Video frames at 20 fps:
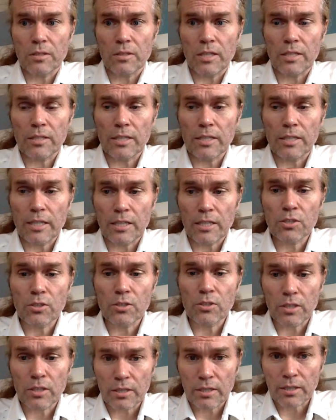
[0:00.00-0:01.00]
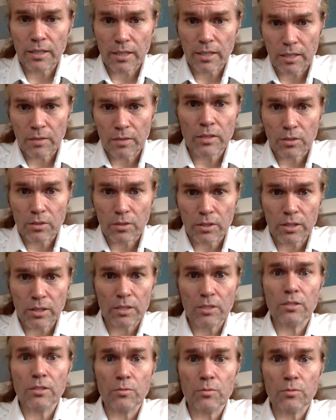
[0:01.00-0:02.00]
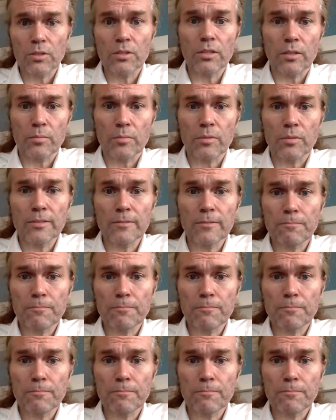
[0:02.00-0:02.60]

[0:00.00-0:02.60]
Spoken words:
intellectually I did not have any connection with them.